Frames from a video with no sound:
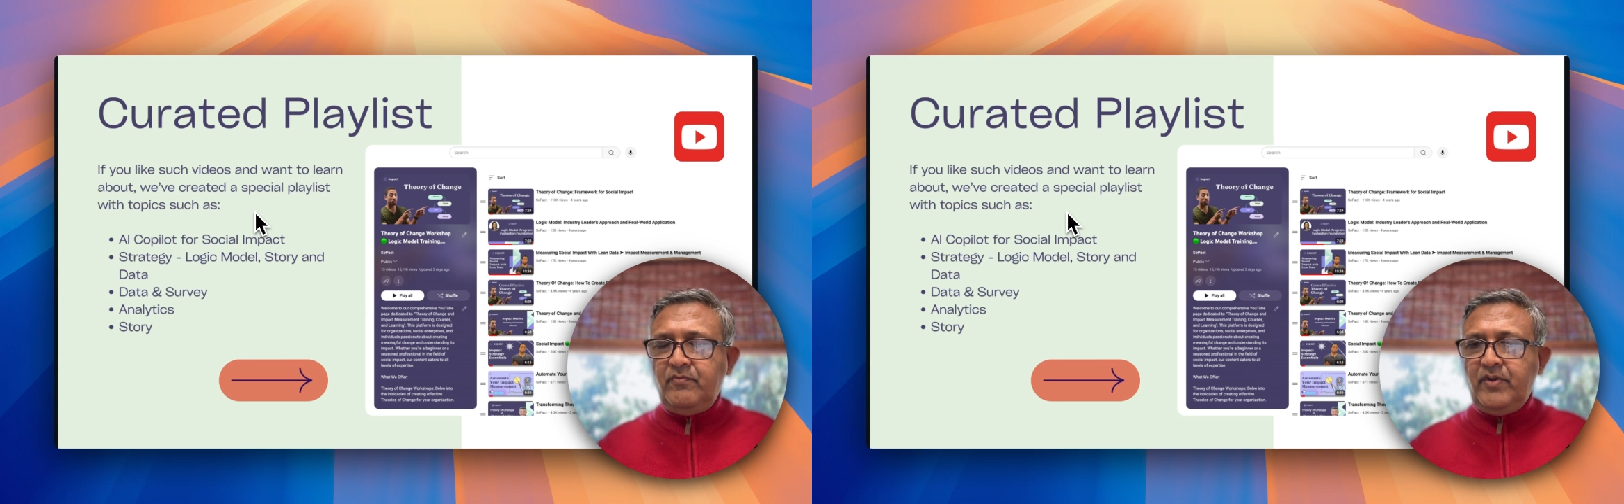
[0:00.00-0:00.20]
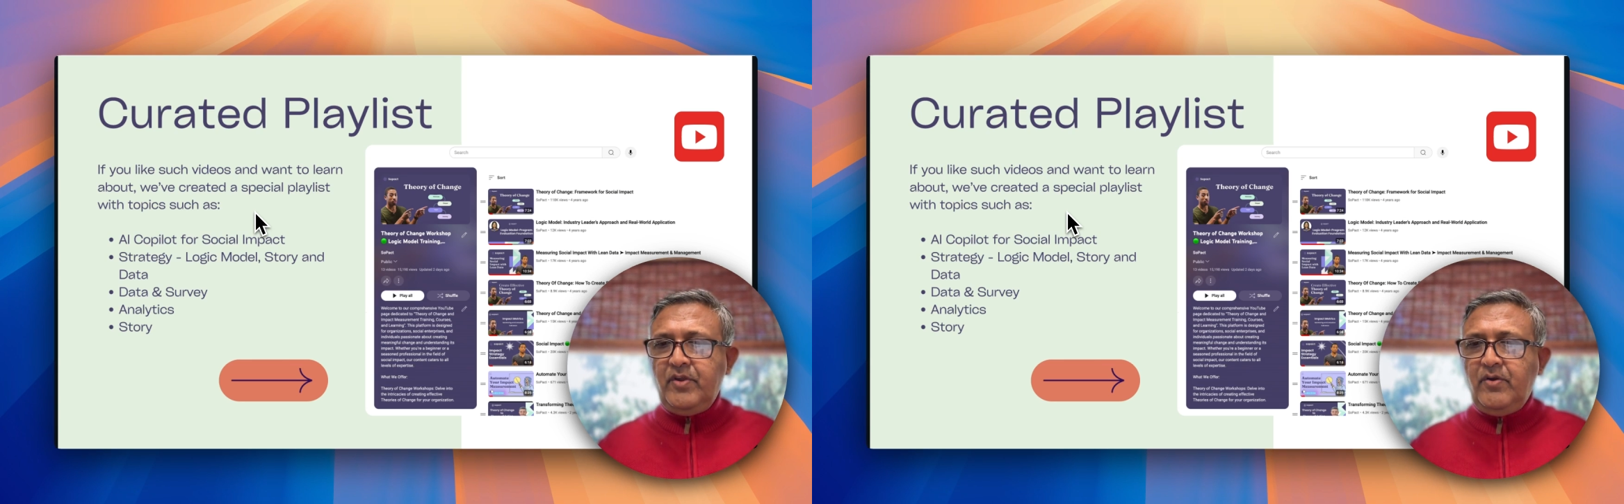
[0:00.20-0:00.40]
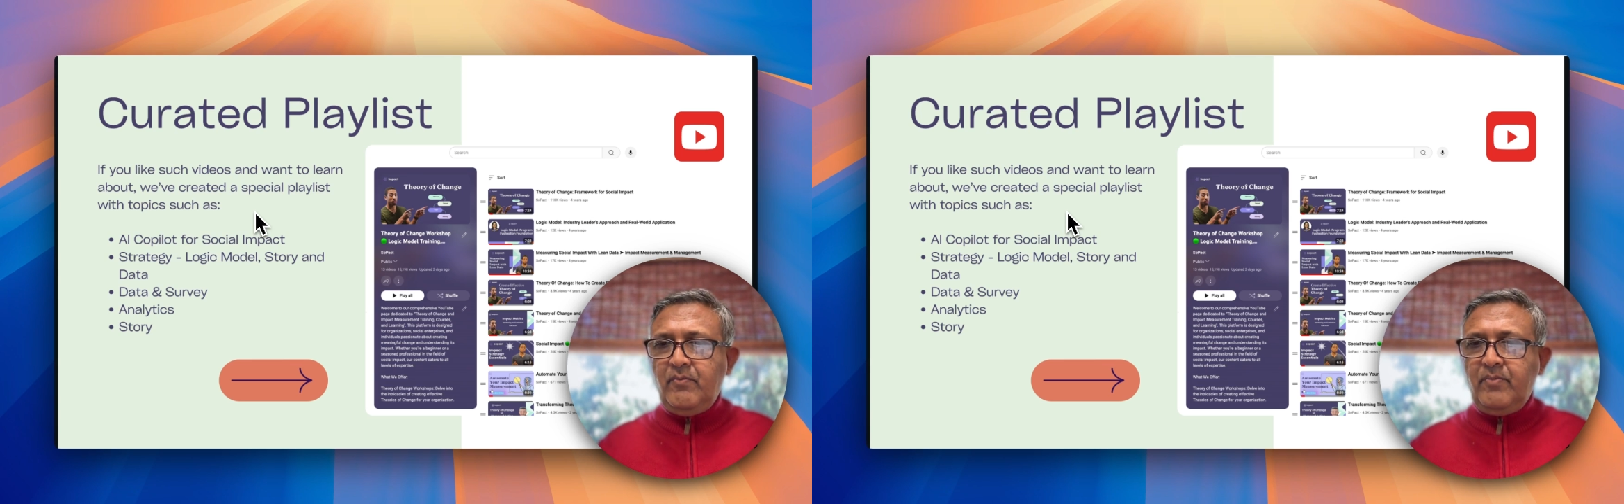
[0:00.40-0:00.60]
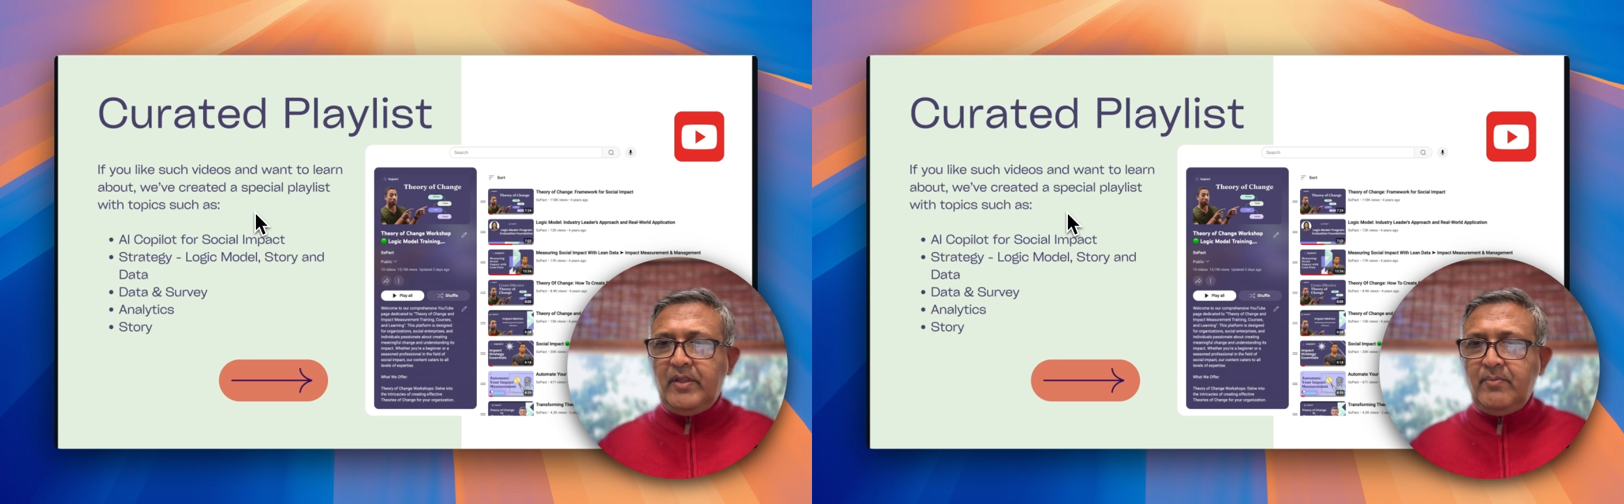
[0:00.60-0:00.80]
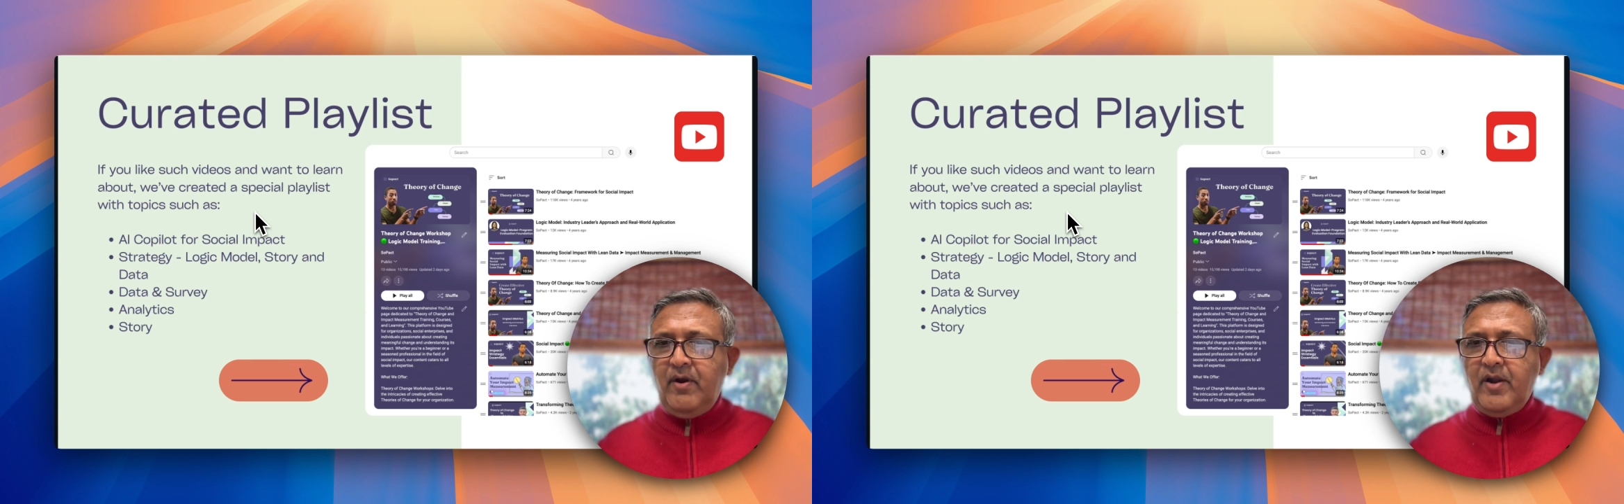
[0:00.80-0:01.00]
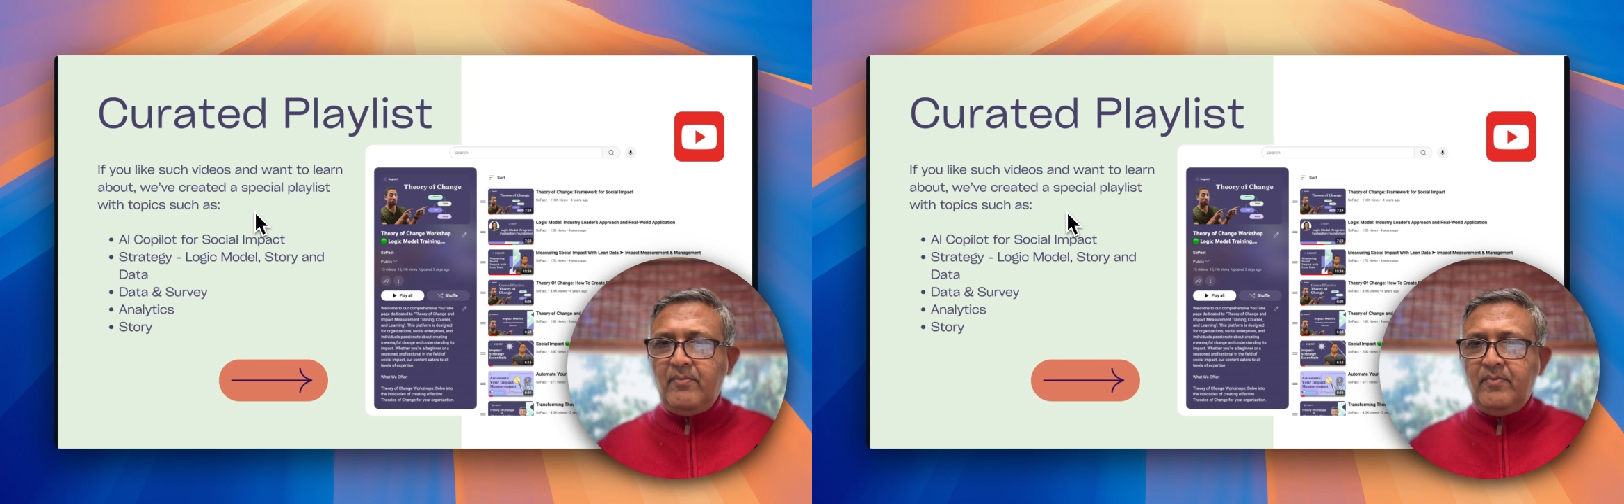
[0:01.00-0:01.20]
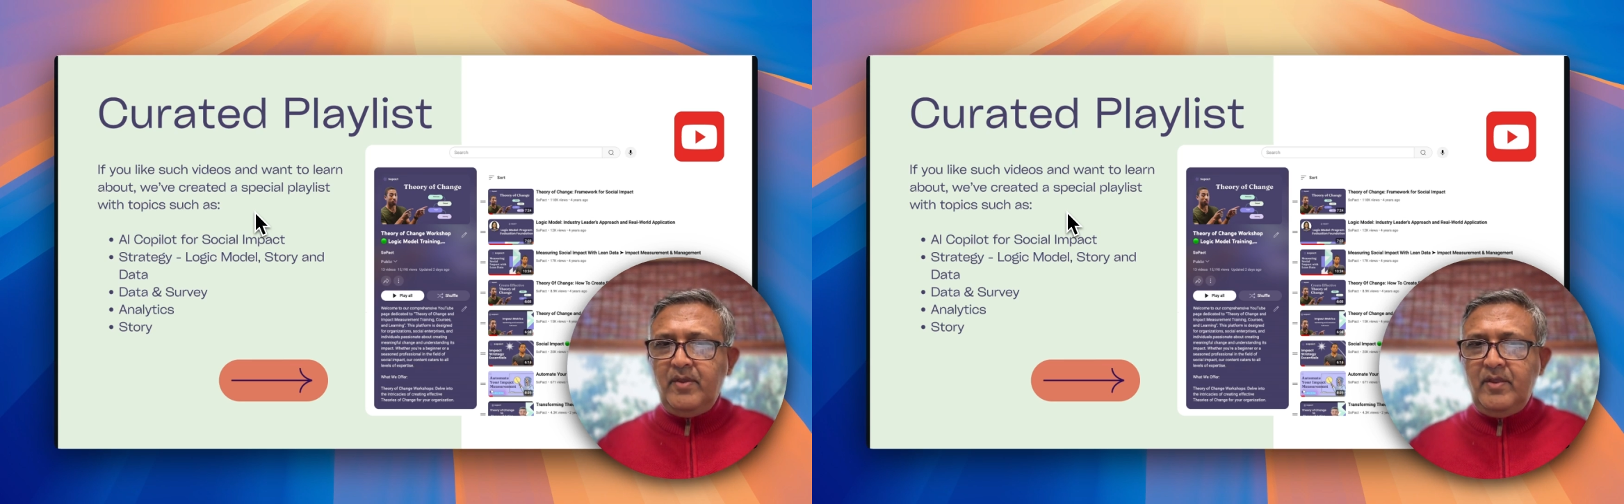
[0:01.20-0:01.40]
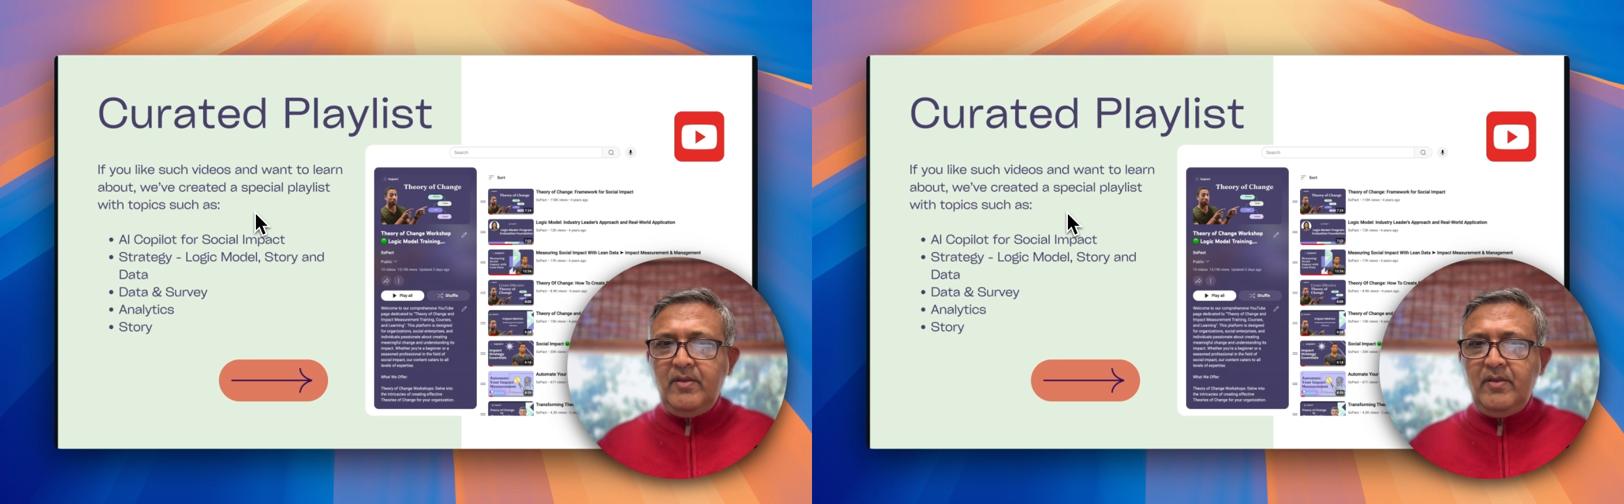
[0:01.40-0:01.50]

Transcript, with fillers: video at the bottom.